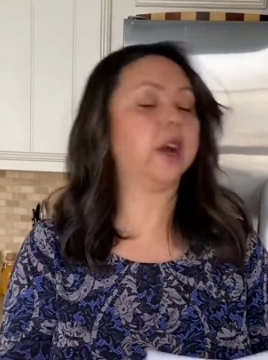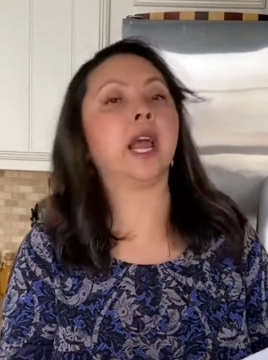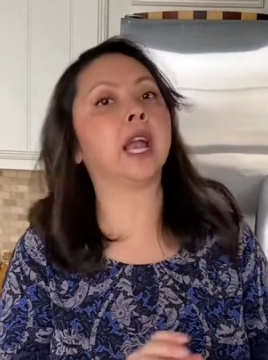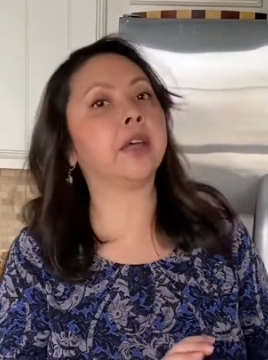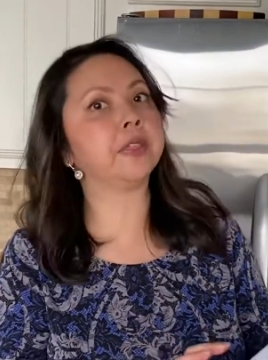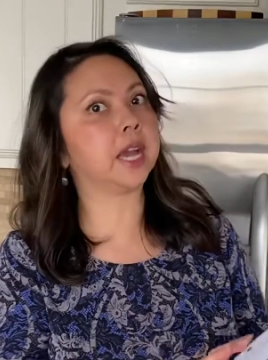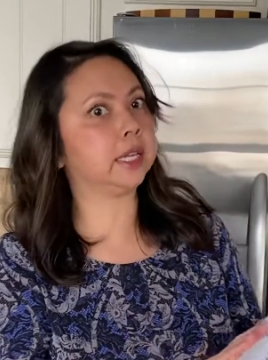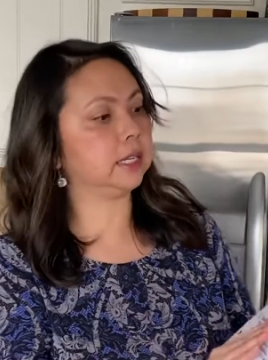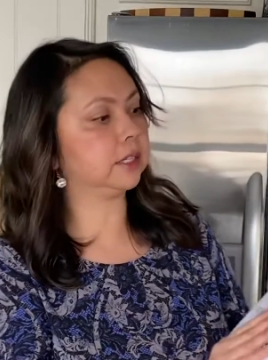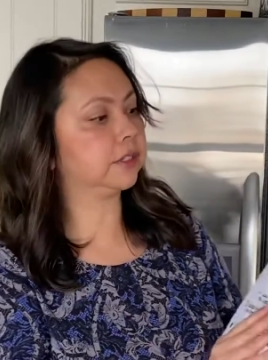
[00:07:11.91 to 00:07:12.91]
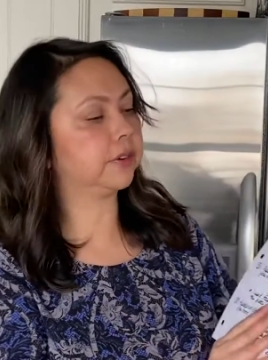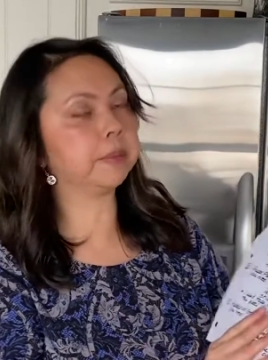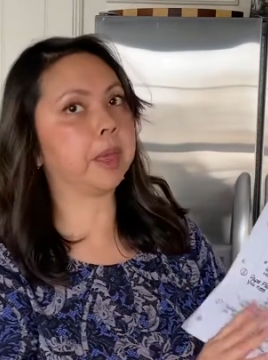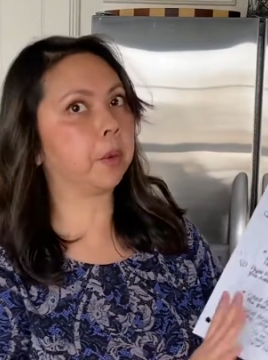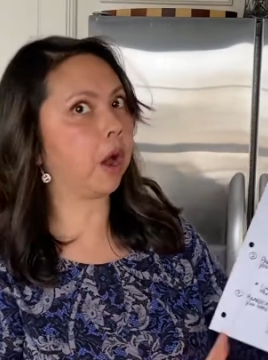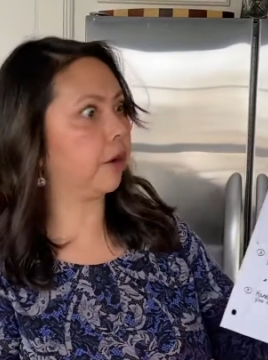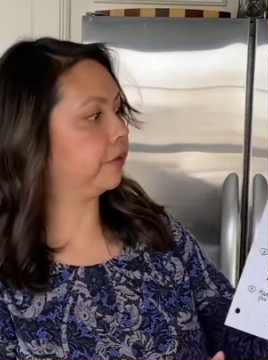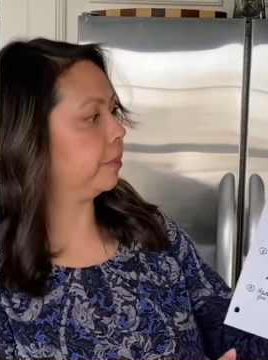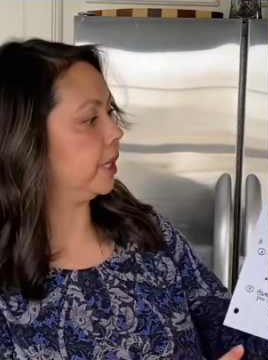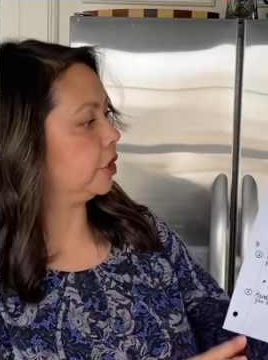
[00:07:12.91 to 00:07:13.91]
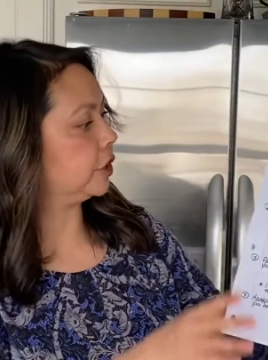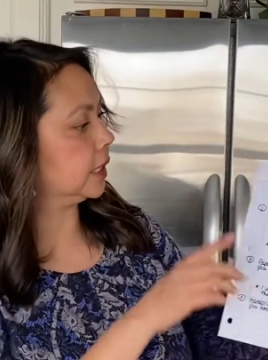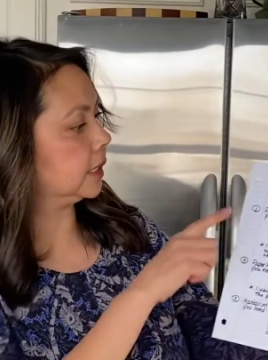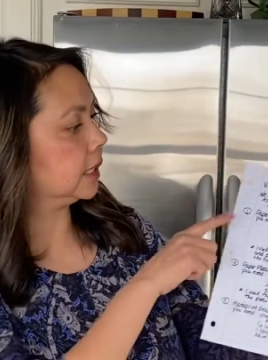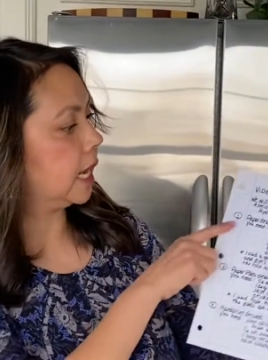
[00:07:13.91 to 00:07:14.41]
I got the ideas from. They were all from Pinterest.